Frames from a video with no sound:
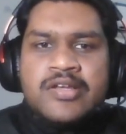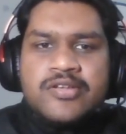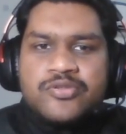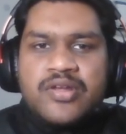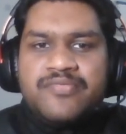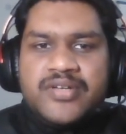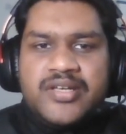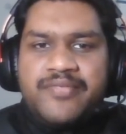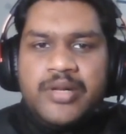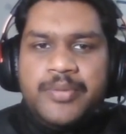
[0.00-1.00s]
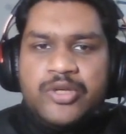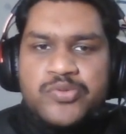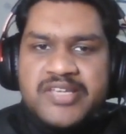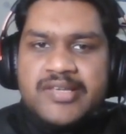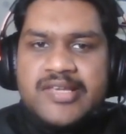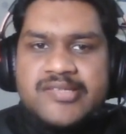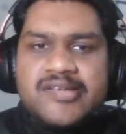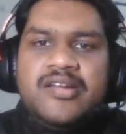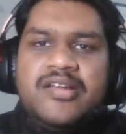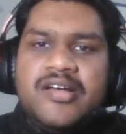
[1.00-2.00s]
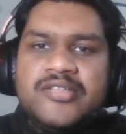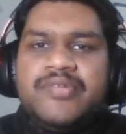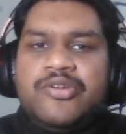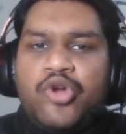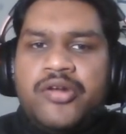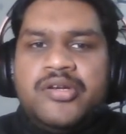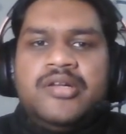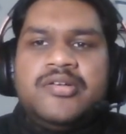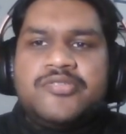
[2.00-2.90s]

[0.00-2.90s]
So in one I will be using is null, other one non-null.